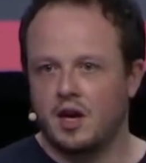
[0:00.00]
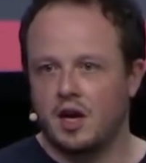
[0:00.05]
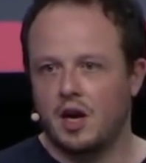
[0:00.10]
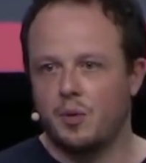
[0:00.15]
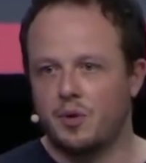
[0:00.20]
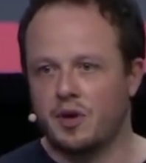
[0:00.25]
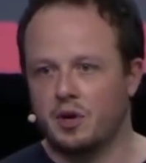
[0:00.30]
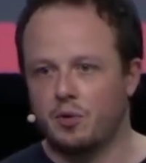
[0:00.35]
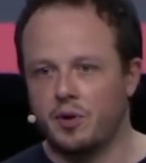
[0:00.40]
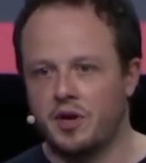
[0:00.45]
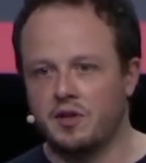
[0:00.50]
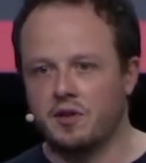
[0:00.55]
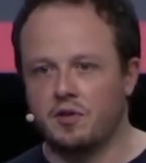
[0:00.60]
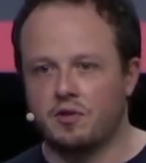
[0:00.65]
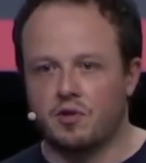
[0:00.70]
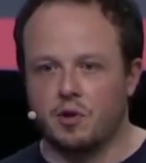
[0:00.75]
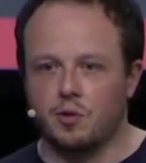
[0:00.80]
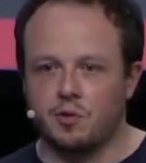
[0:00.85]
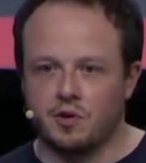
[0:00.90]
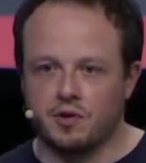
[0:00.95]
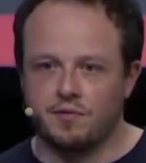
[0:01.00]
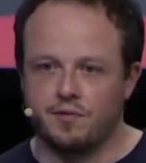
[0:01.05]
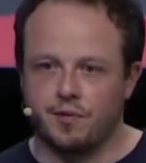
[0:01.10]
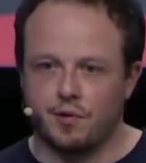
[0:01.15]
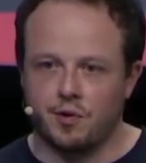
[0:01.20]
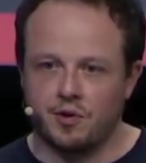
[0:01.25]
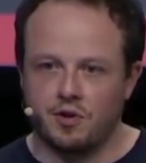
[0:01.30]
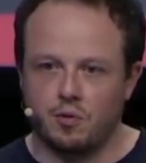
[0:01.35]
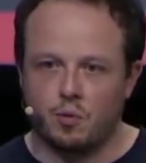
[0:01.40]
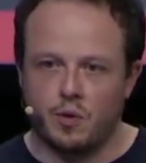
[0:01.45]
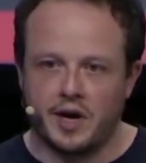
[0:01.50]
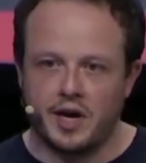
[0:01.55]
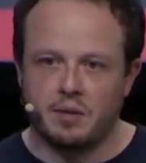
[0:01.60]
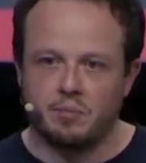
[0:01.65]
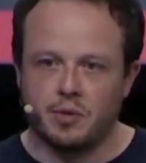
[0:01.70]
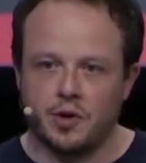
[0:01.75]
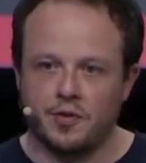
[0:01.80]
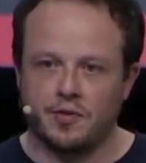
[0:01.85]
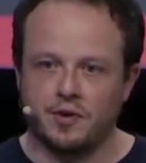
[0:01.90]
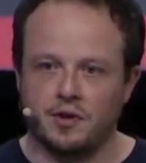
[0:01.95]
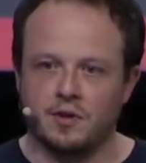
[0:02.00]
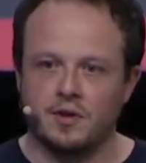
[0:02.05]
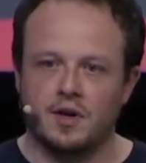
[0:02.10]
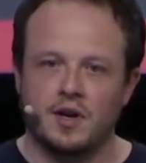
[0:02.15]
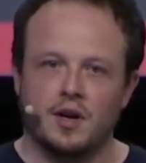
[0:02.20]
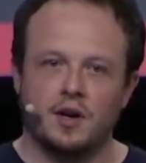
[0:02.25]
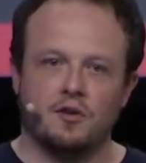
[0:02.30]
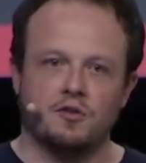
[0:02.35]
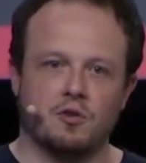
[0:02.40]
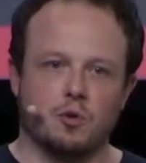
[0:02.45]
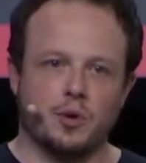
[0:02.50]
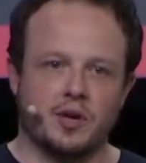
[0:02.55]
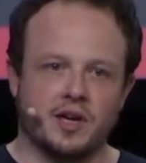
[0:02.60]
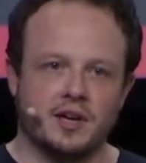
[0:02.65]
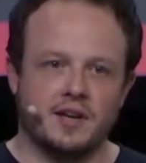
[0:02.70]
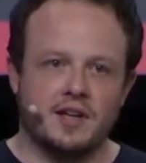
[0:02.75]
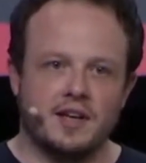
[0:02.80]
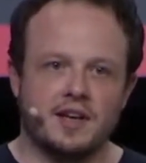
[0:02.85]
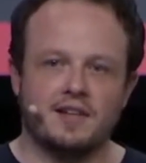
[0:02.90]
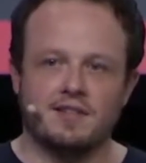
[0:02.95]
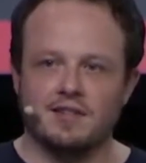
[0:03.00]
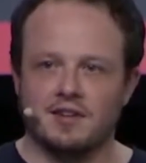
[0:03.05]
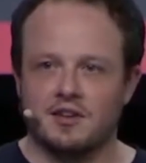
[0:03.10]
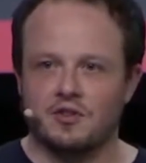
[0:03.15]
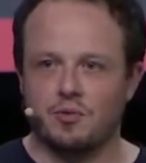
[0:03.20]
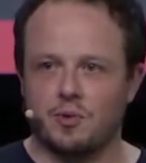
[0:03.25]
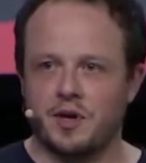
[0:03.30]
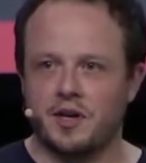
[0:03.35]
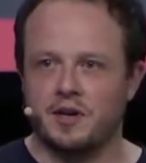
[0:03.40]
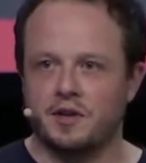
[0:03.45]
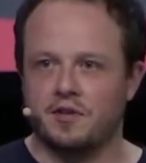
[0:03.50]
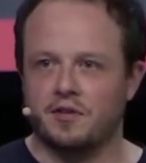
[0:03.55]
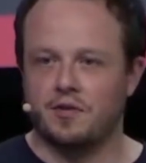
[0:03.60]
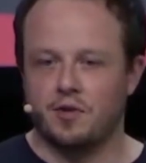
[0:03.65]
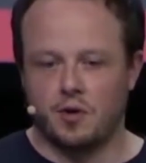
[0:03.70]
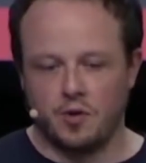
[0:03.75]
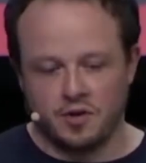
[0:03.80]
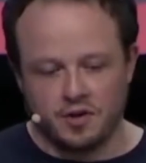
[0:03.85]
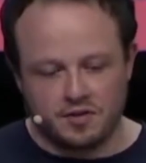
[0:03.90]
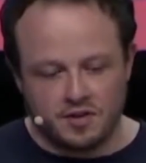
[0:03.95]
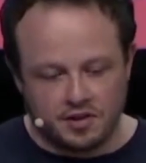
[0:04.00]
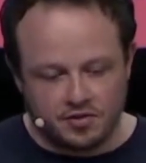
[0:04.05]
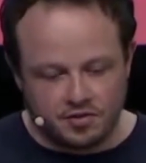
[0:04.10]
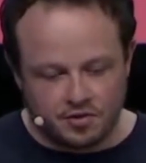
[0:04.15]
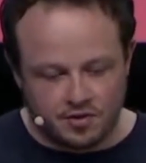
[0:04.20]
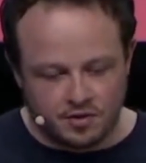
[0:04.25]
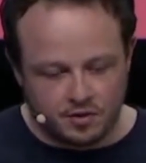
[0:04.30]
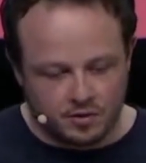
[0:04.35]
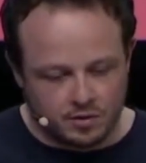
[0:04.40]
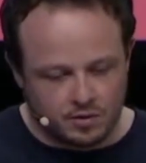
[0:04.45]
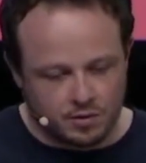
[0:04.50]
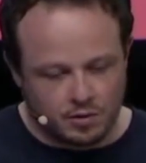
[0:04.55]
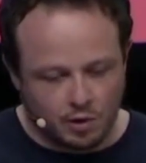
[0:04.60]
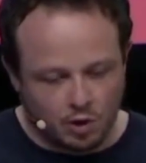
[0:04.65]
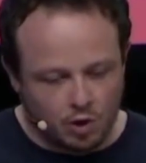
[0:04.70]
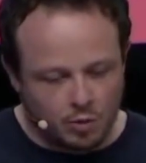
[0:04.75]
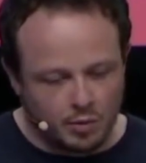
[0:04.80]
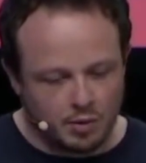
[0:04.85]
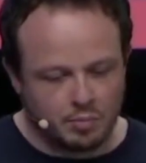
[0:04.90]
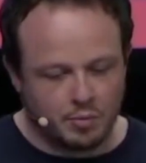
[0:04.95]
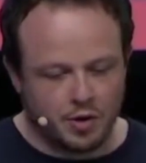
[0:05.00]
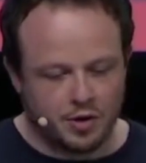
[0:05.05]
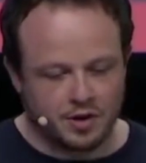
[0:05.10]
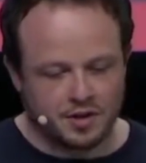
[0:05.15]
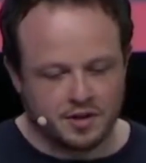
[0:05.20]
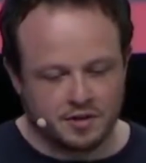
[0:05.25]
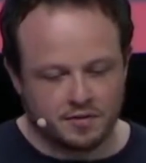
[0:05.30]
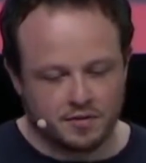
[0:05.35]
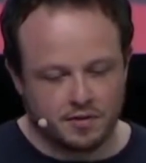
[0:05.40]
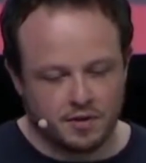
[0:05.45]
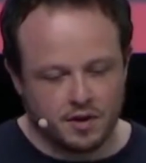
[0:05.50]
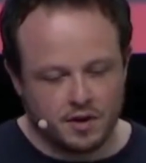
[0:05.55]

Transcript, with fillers: and we create a token for the wine bottle so we can easily trade it on a digital global market.